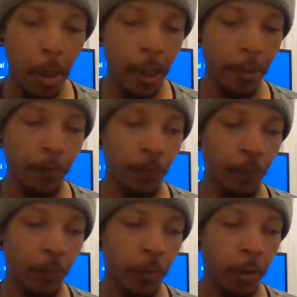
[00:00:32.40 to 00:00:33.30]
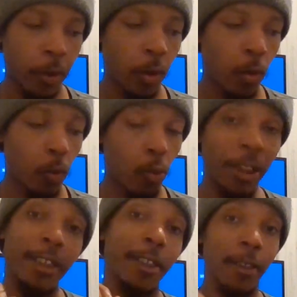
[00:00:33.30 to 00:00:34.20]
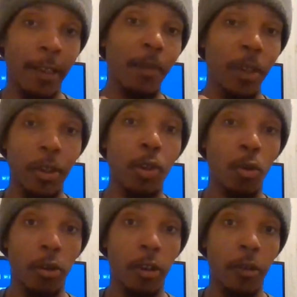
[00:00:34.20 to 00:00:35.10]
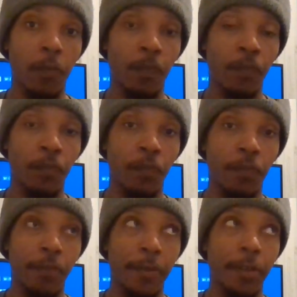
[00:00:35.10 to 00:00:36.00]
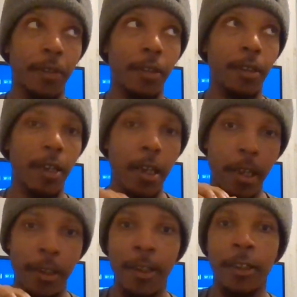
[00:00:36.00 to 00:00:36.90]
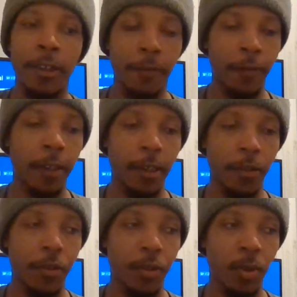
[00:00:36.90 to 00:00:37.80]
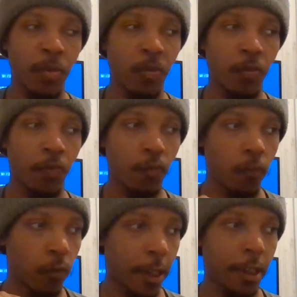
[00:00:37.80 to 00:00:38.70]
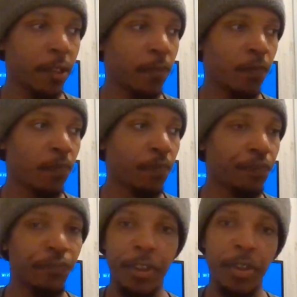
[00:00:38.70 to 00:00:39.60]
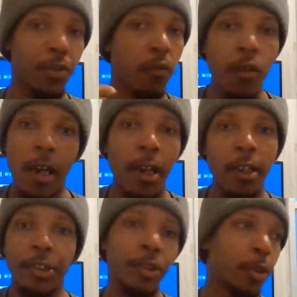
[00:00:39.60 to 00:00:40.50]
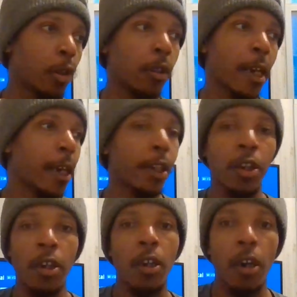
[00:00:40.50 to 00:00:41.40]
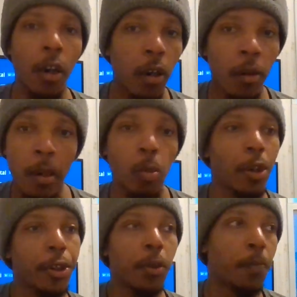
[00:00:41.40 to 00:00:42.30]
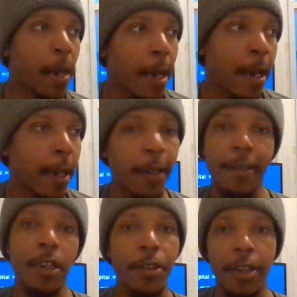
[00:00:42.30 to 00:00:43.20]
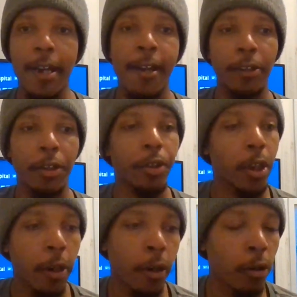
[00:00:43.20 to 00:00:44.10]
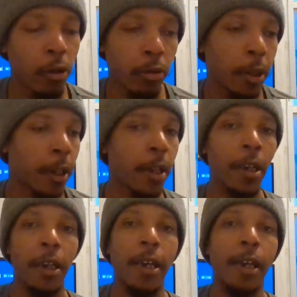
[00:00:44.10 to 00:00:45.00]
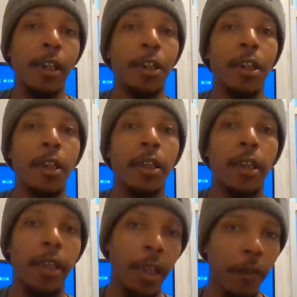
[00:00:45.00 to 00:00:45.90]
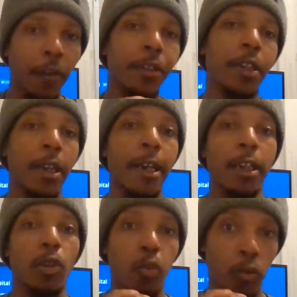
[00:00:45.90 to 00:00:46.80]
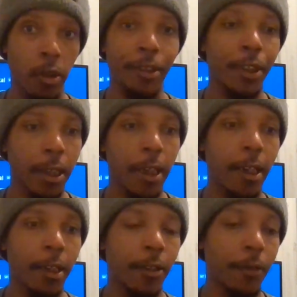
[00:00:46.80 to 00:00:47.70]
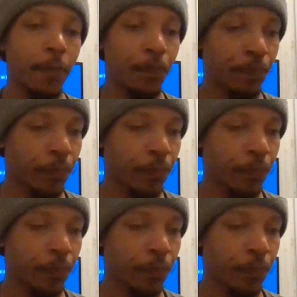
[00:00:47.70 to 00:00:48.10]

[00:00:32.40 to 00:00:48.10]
But when he slammed the door in Nina's face, right? She's crying. She's all like, oh, I want you back and this, that, and the third. And even today, towards the end,